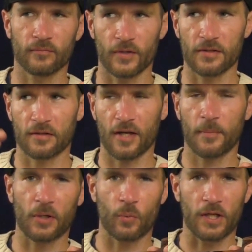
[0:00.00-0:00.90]
this
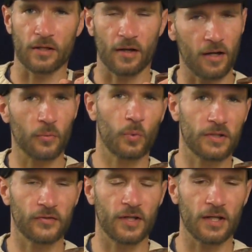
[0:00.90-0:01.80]
coming week, on
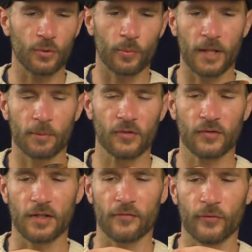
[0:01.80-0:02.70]
Wednesday, you will be able to
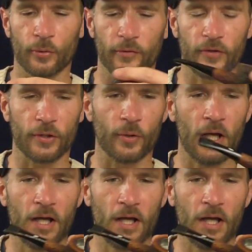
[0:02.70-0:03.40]
see the full review.